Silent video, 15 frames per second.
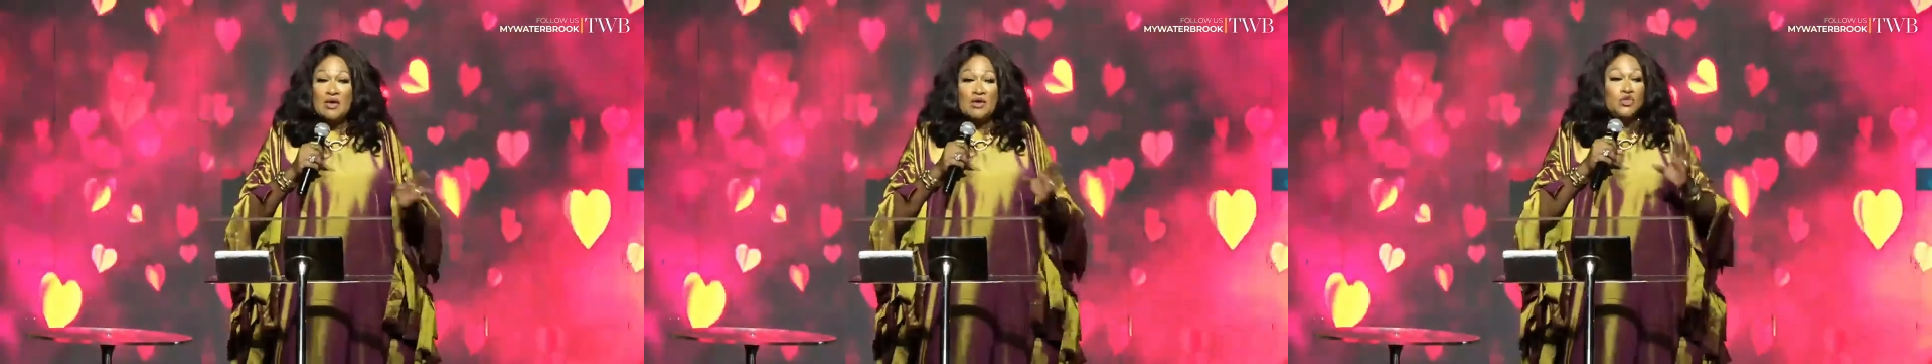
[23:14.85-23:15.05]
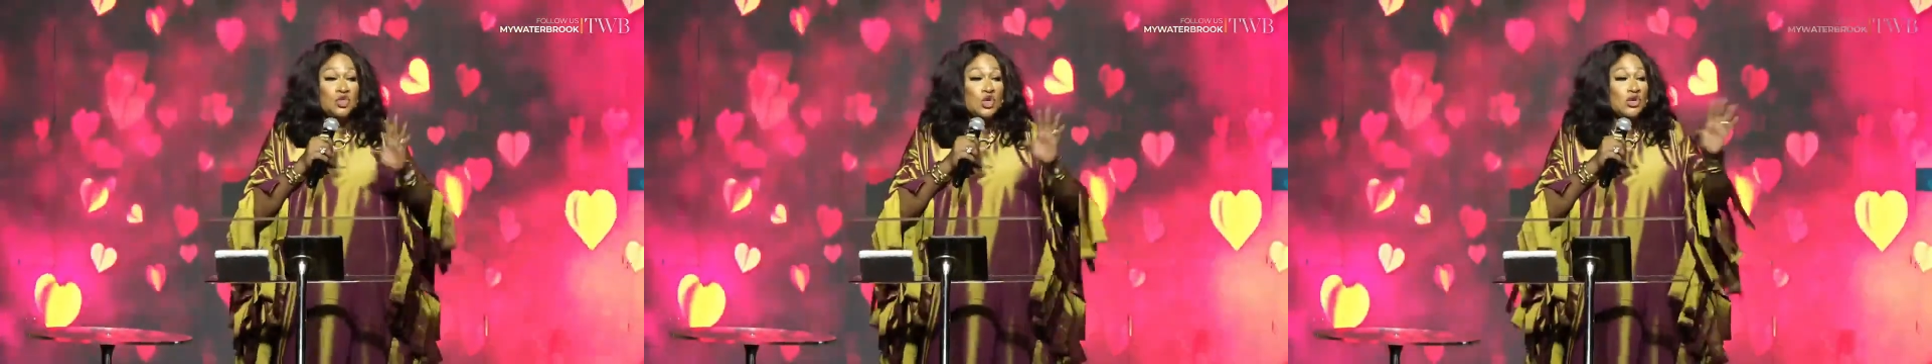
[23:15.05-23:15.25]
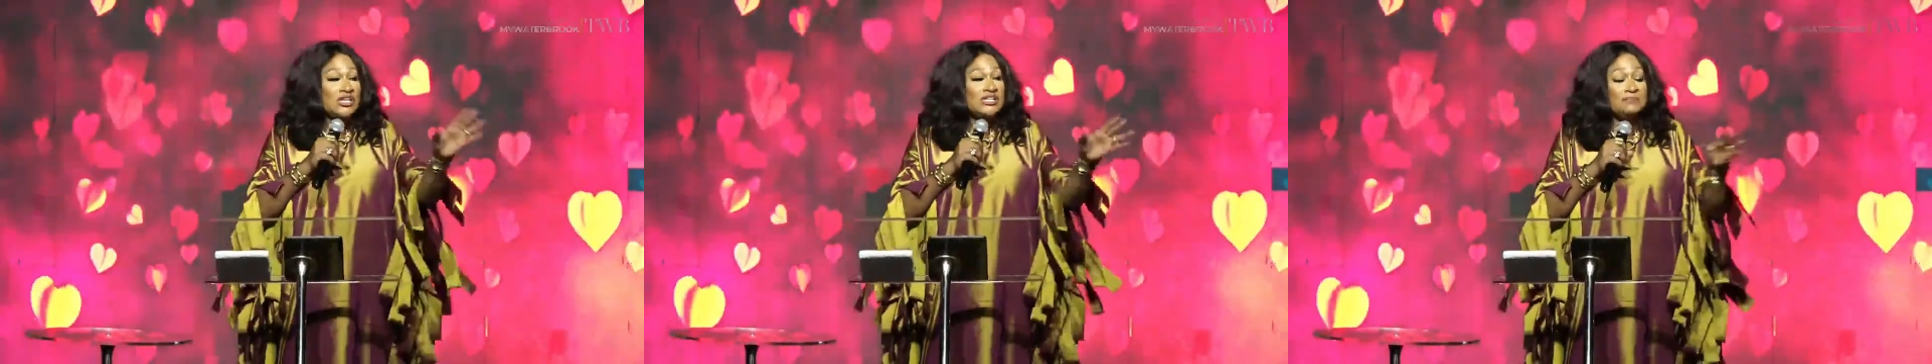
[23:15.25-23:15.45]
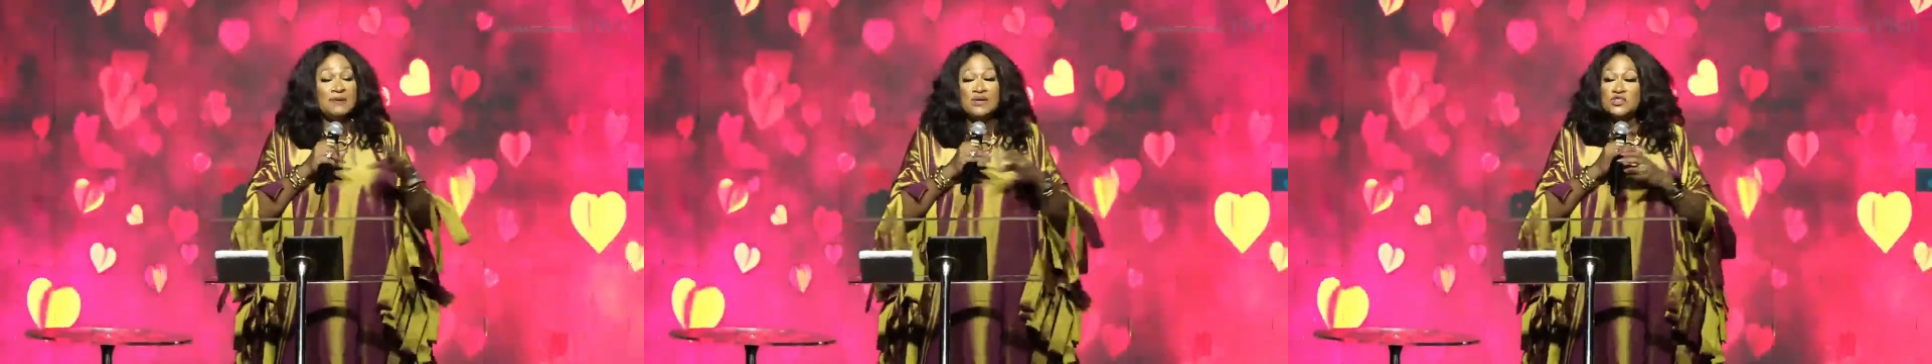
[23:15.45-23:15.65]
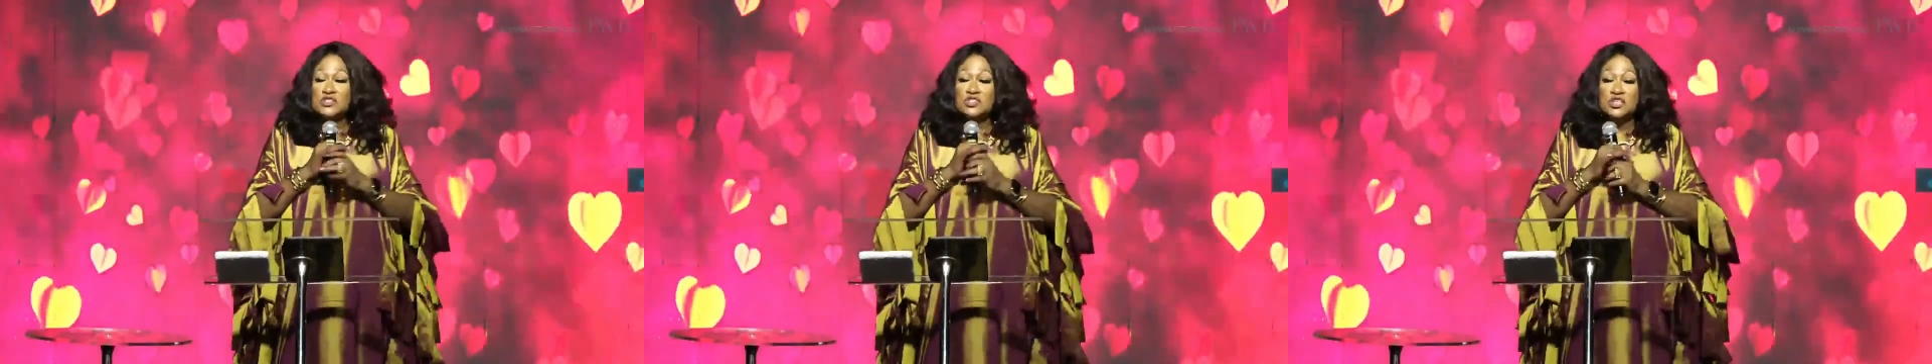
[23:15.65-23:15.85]
Your
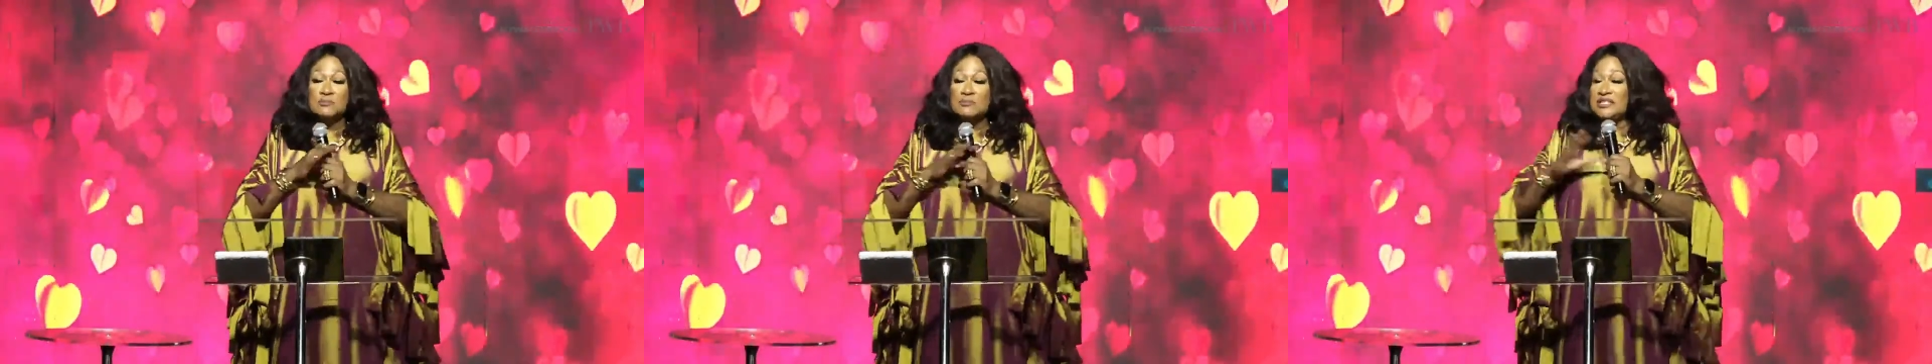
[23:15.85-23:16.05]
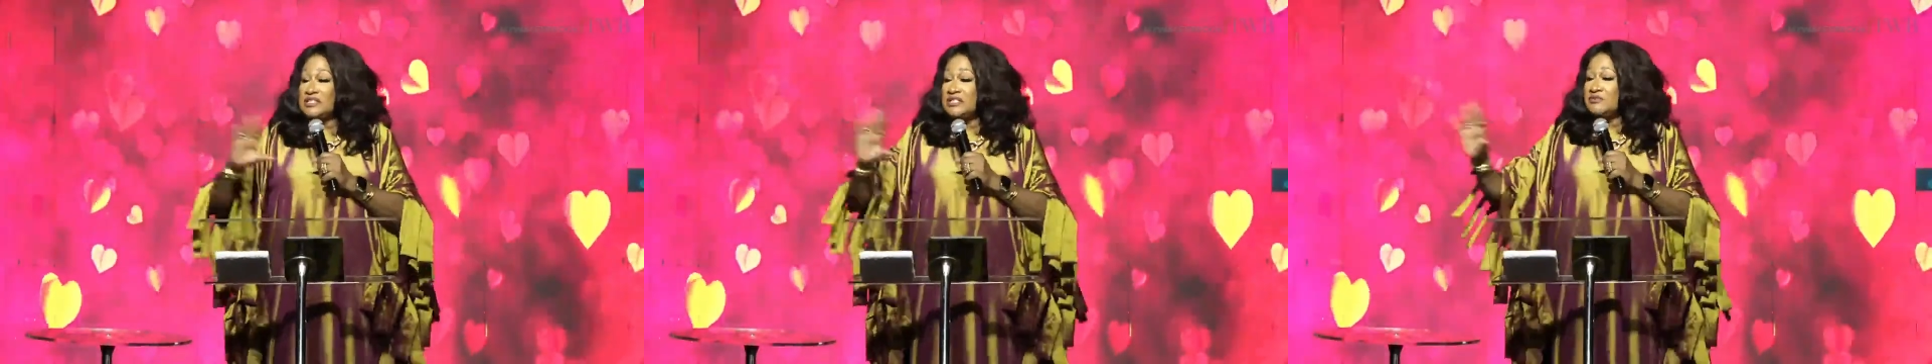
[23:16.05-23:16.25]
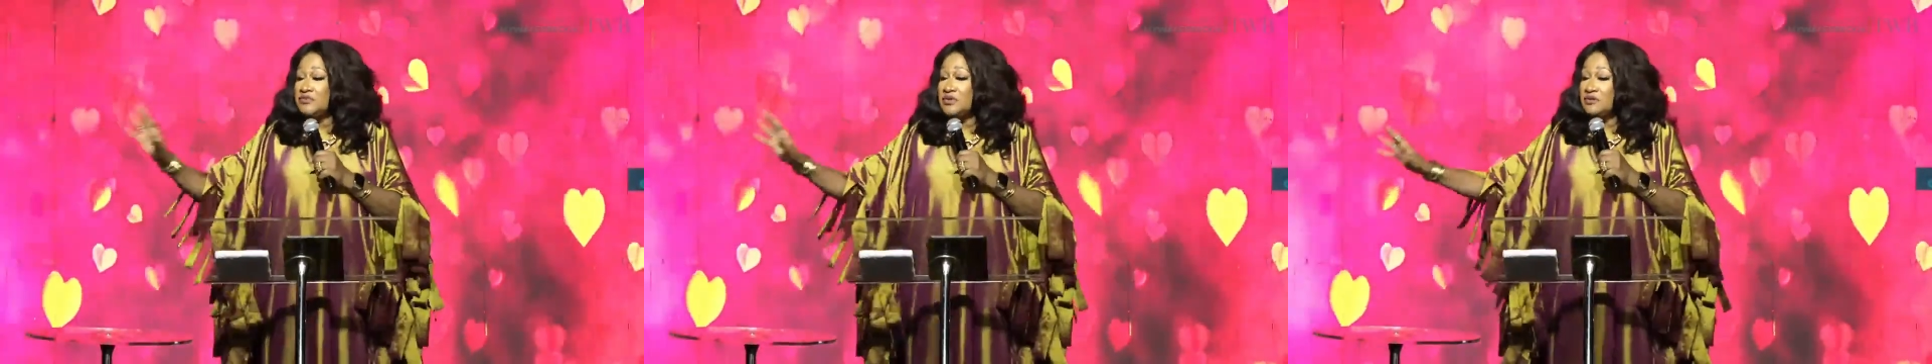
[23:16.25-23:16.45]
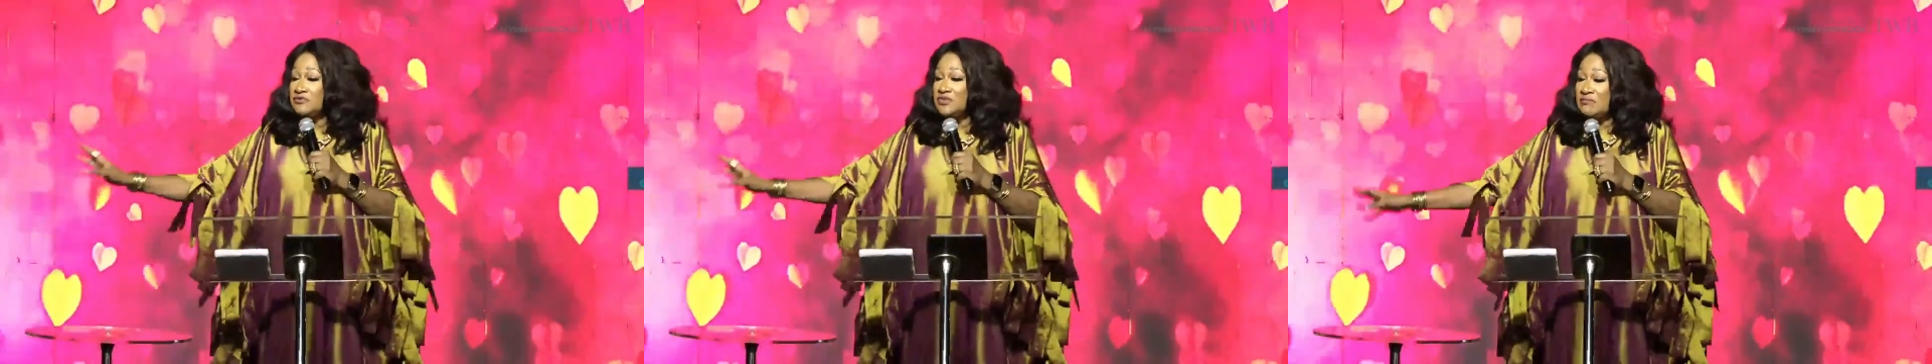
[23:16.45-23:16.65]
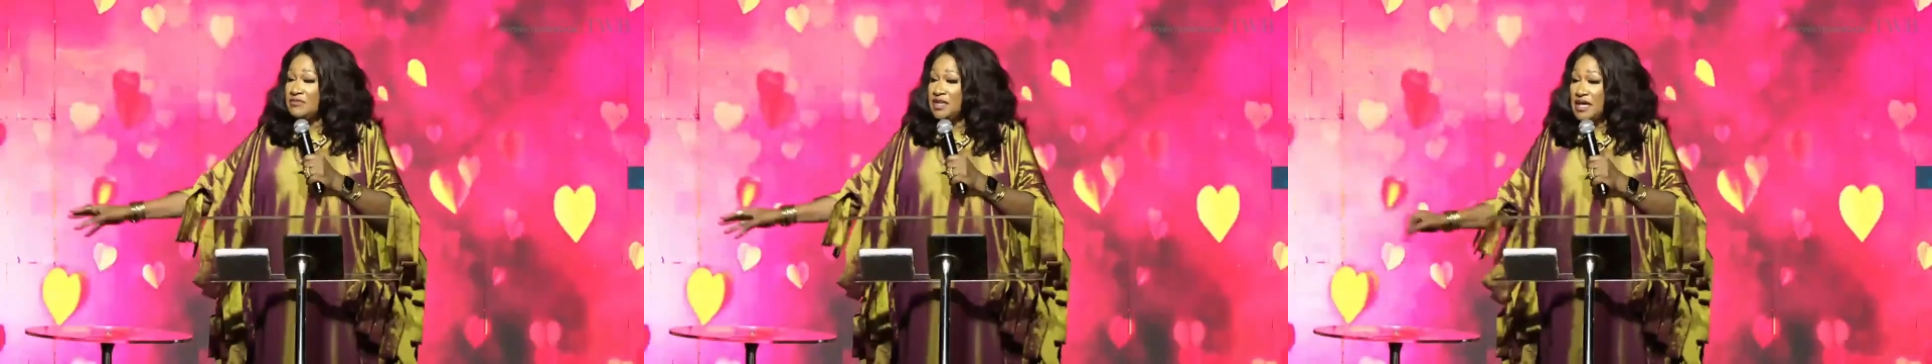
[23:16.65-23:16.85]
experience is going to be different
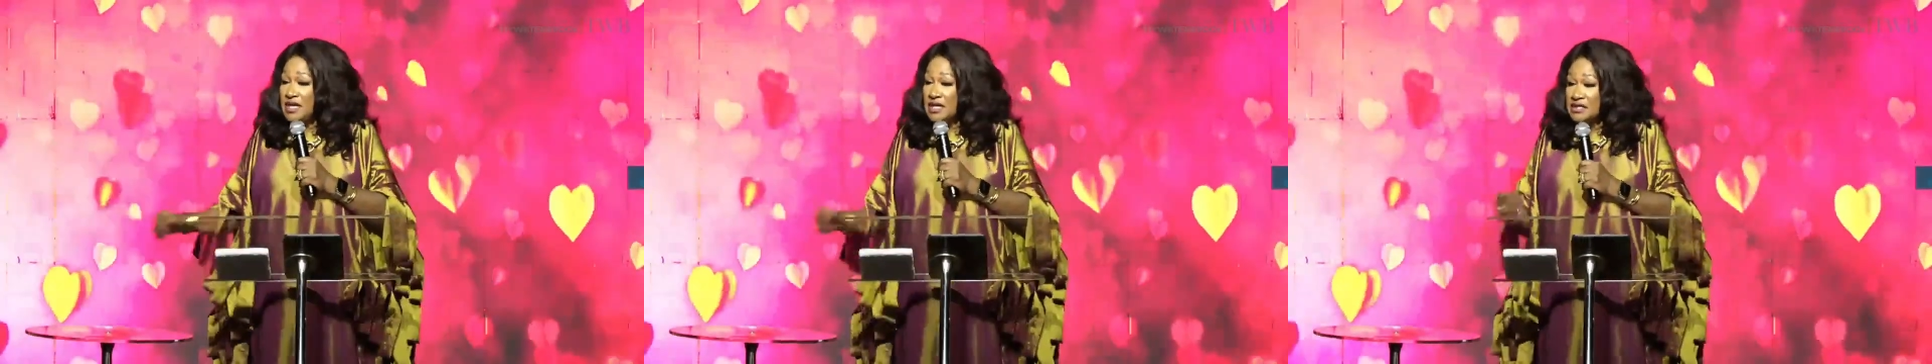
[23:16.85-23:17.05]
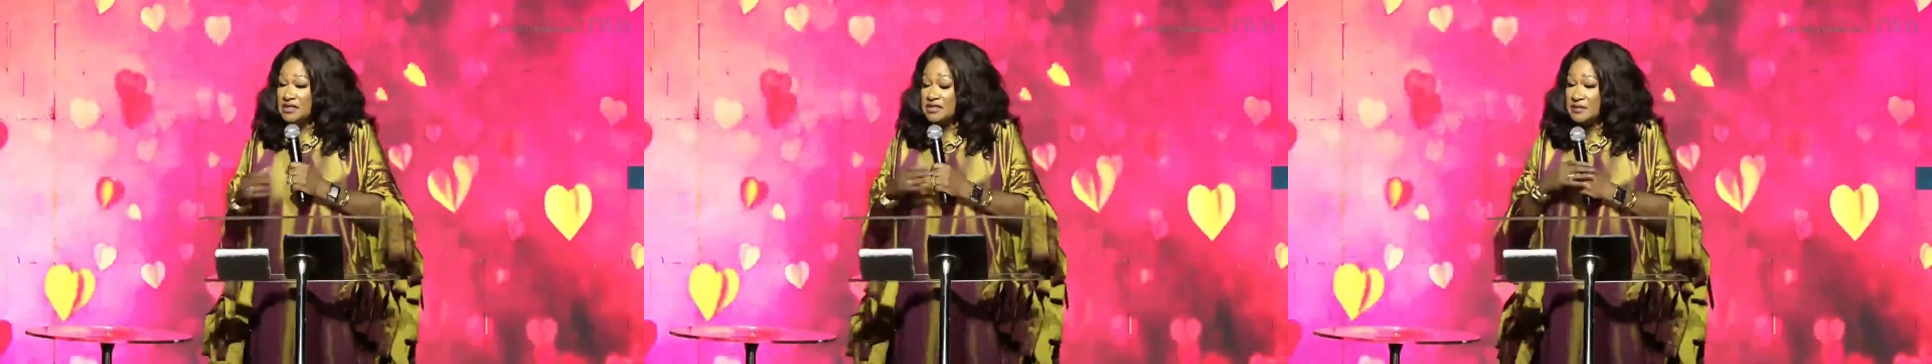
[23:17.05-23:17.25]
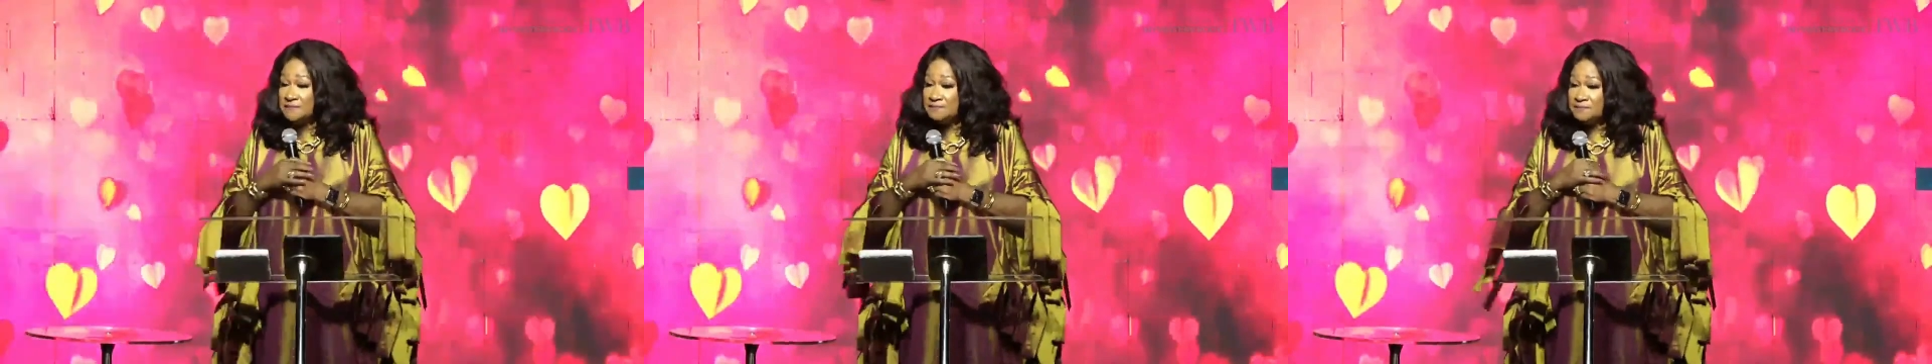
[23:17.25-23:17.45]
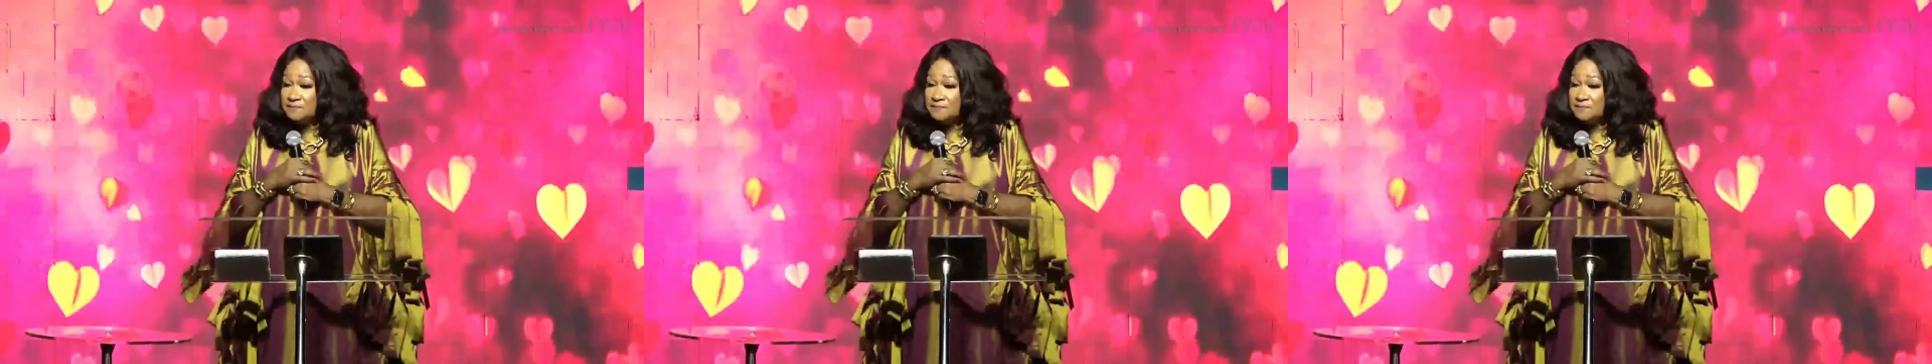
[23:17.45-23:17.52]
from theirs.